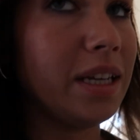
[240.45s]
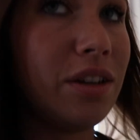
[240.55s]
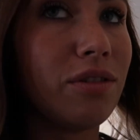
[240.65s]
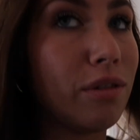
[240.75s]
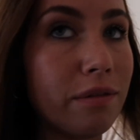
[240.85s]

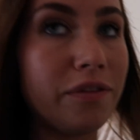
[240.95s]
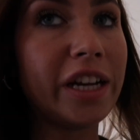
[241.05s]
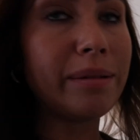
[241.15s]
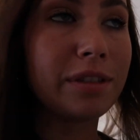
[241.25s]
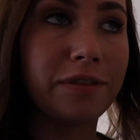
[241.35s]
in your own
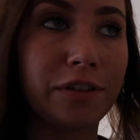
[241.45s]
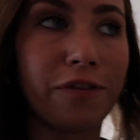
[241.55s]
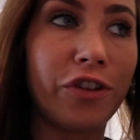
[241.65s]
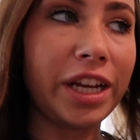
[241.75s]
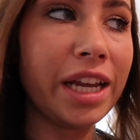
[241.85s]
frames for
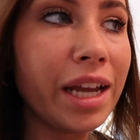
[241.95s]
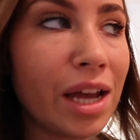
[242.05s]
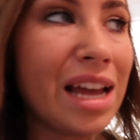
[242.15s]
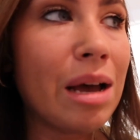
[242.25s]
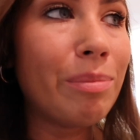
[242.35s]
free.
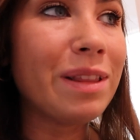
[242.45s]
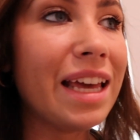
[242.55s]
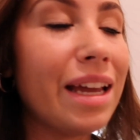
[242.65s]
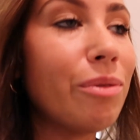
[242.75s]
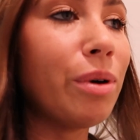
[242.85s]
But
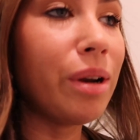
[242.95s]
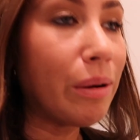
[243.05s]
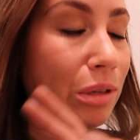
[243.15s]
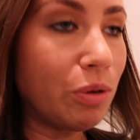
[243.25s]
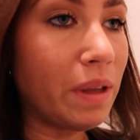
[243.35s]
then when
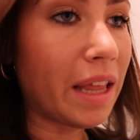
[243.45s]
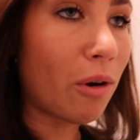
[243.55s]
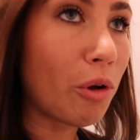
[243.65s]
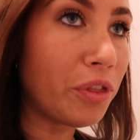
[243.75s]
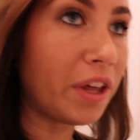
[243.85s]
I was doing
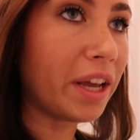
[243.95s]
that whole